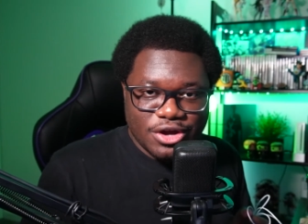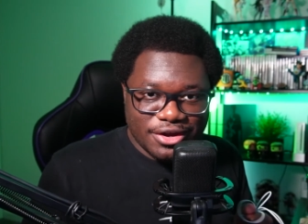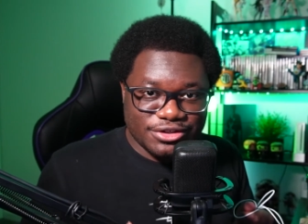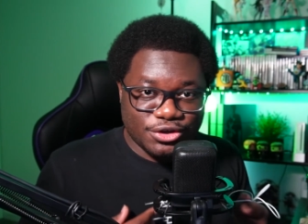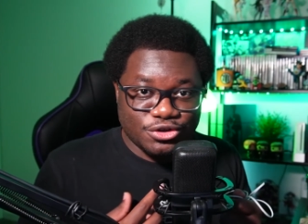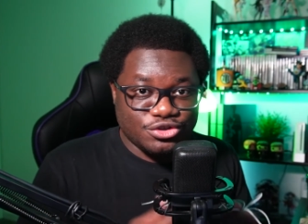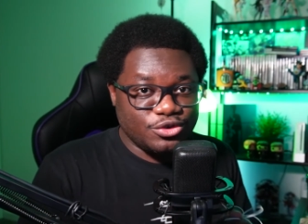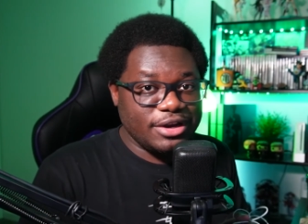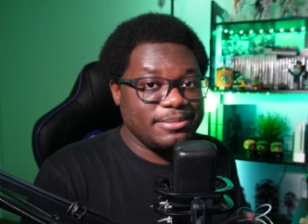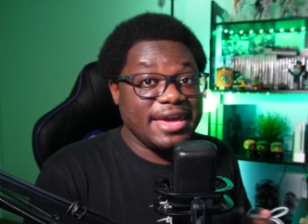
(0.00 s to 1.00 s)
talking to your
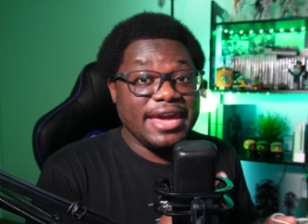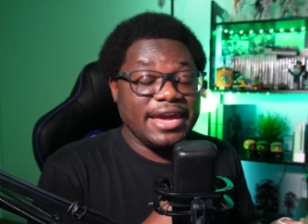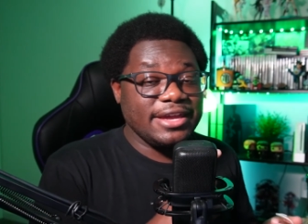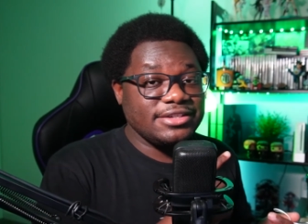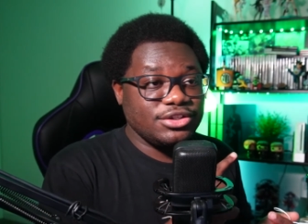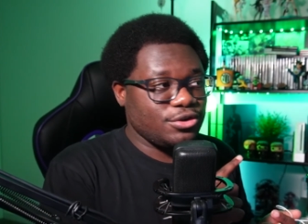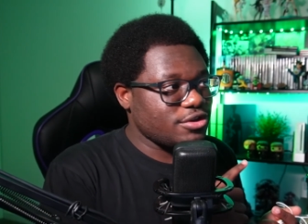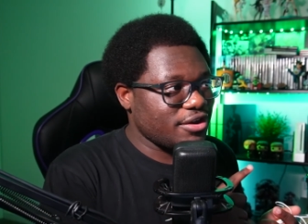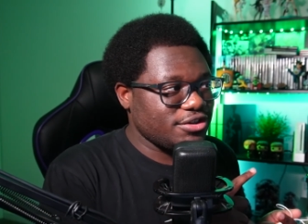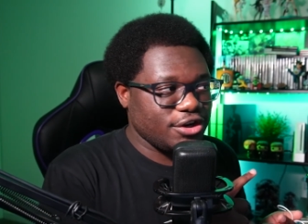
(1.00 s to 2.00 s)
stream and you're
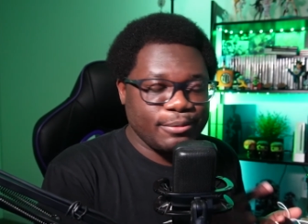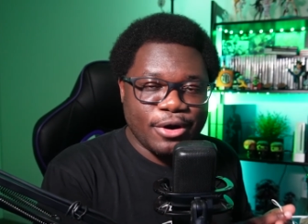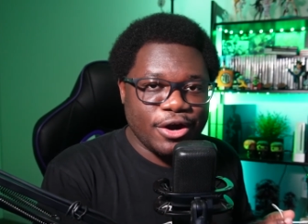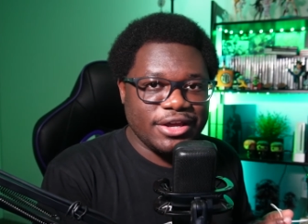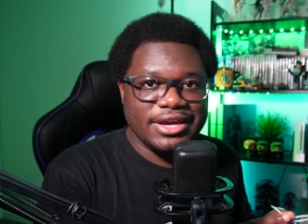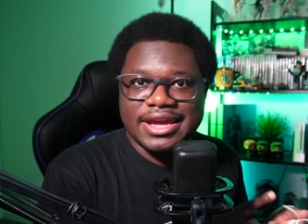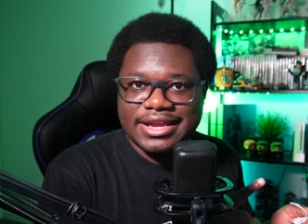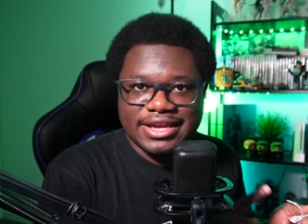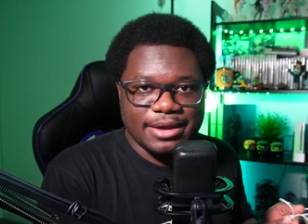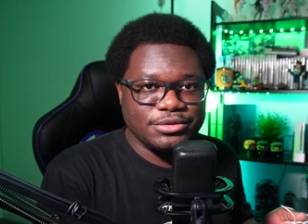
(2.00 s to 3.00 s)
talking to your party
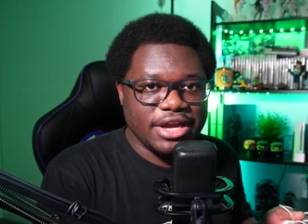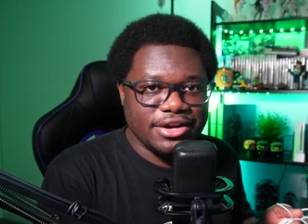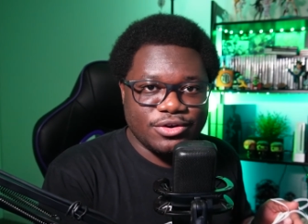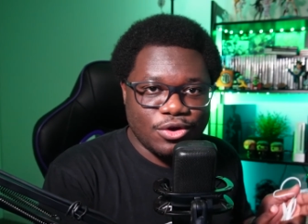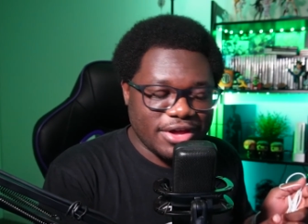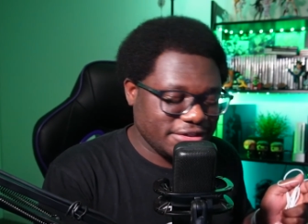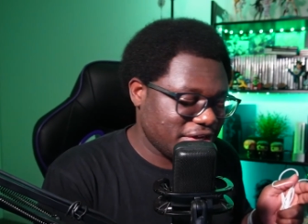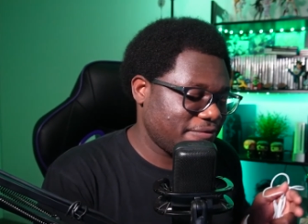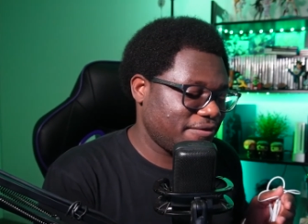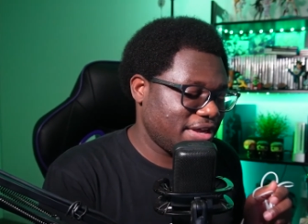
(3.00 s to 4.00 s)
and game chat and all that
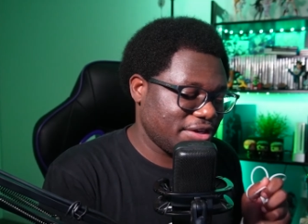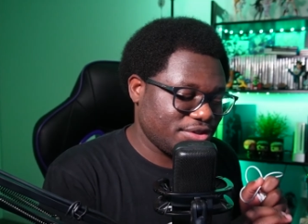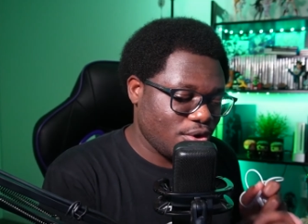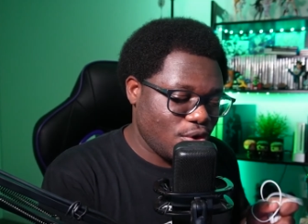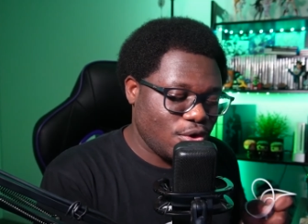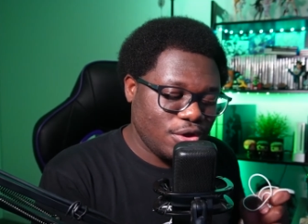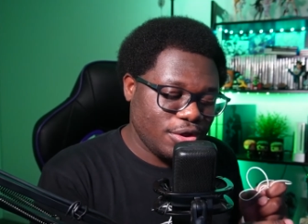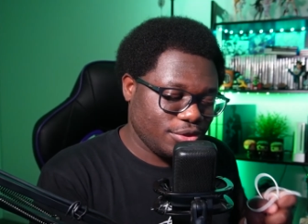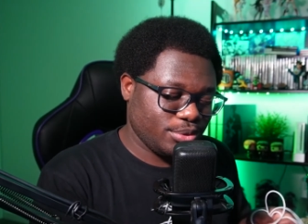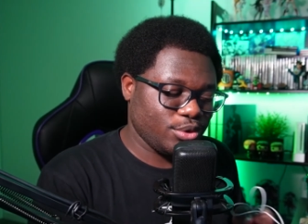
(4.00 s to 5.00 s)
stuff, and it's all
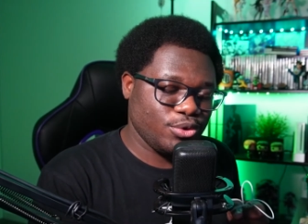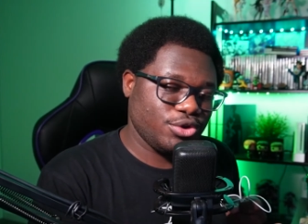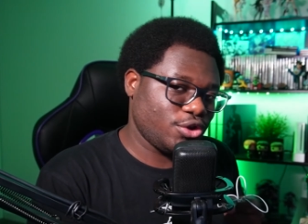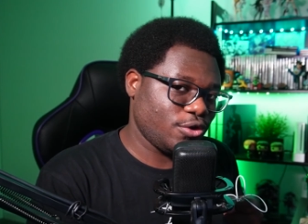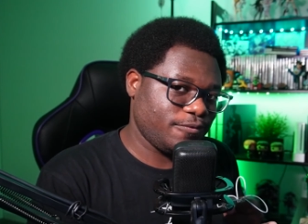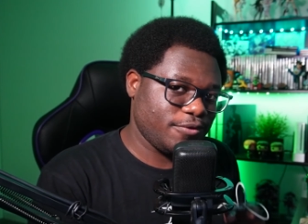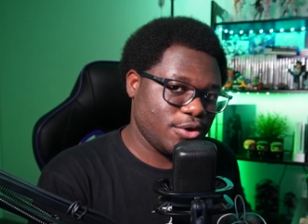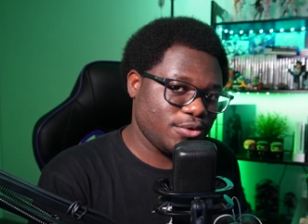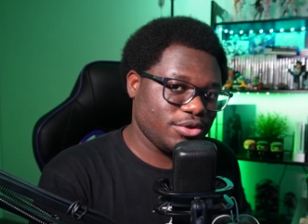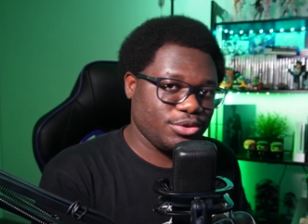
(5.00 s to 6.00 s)
through your
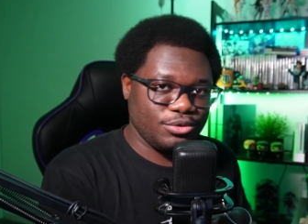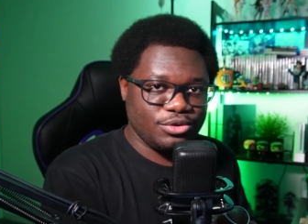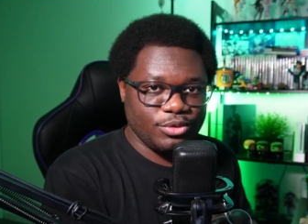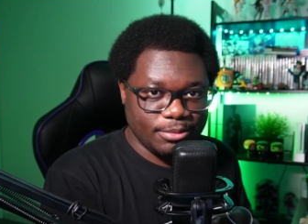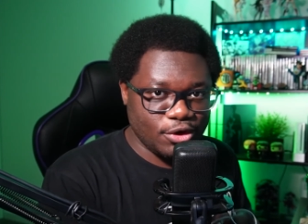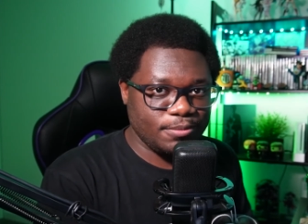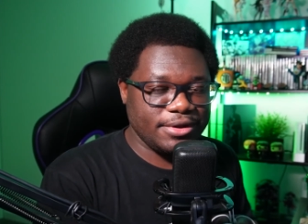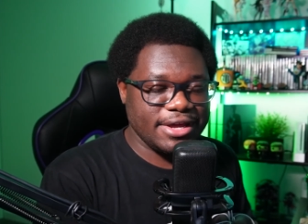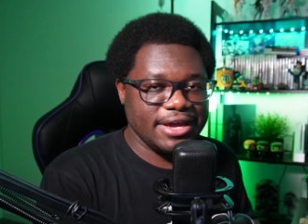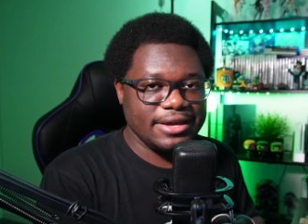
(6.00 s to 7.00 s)
phone, through the remote
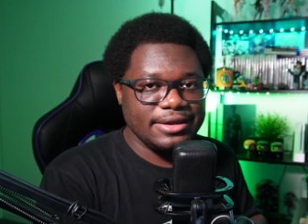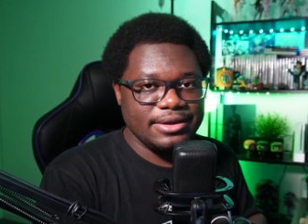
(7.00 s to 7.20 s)
play.